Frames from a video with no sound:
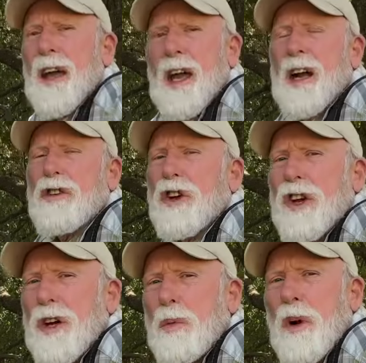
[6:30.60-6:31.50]
Here's a
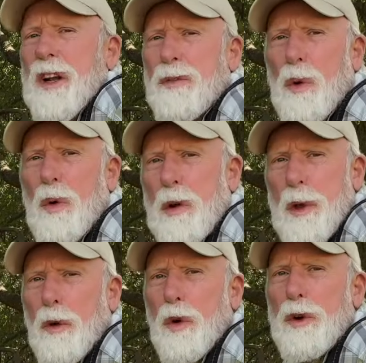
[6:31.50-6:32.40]
good one if you want to be
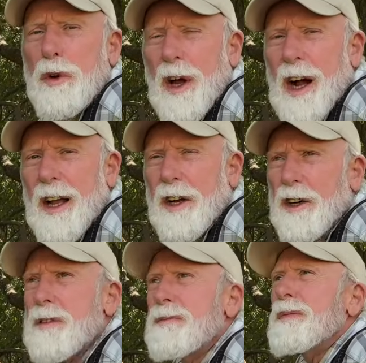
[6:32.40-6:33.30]
a rude
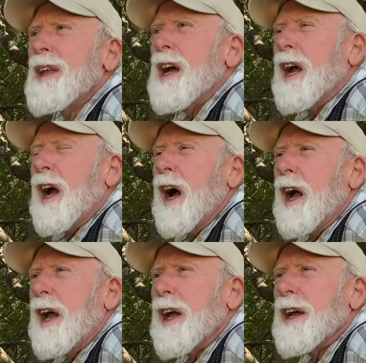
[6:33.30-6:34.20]
hiker.
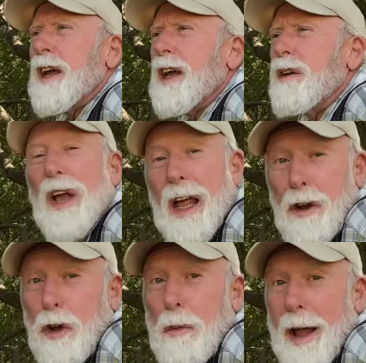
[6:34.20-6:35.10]
If you got to
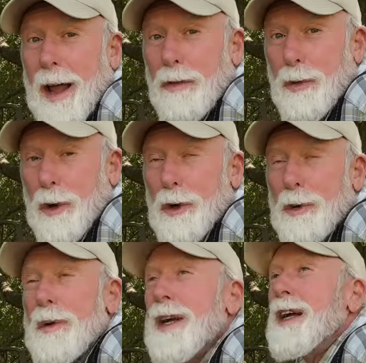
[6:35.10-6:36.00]
go to the
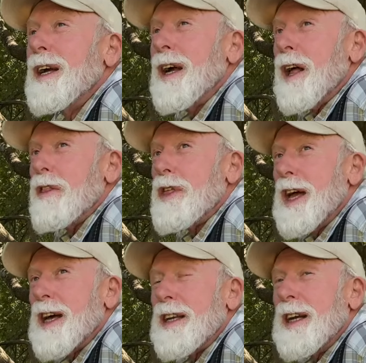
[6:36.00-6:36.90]
bathroom,
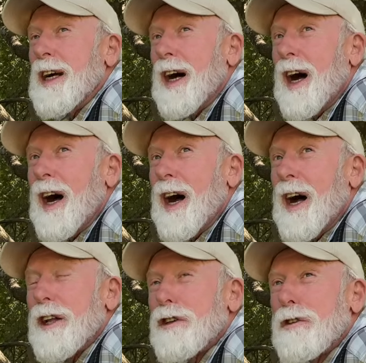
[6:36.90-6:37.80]
then
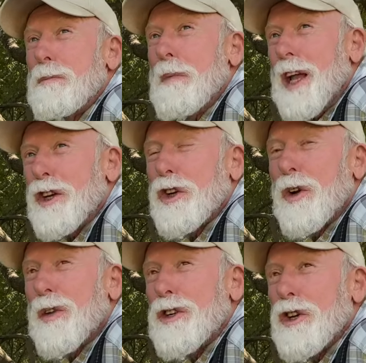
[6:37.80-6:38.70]
make
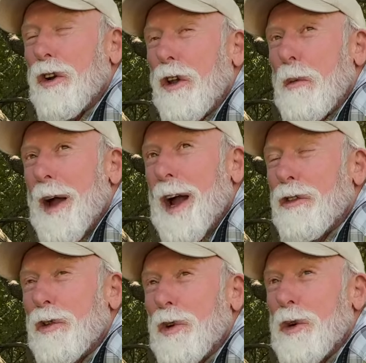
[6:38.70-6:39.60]
sure that you go to the
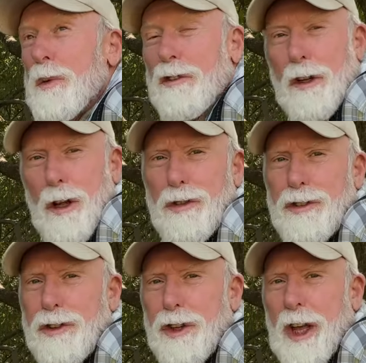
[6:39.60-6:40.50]
bathroom as close
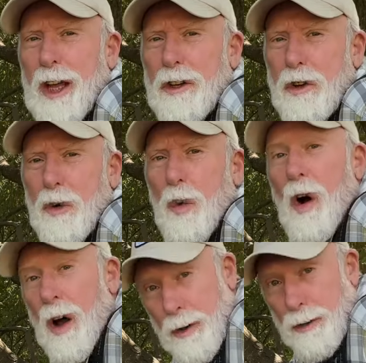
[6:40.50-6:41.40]
as you can to a
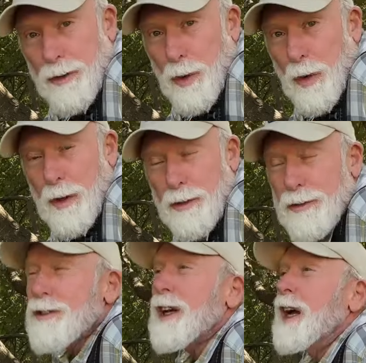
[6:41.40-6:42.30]
water
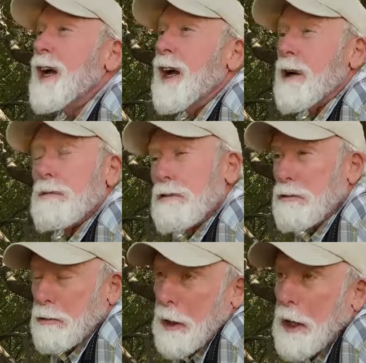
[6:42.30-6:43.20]
source, a
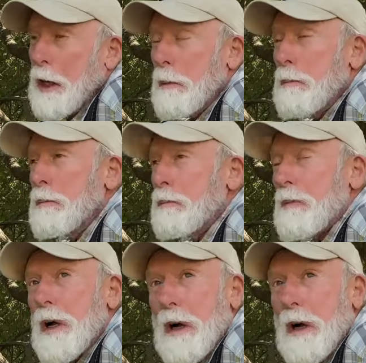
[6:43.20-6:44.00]
stream,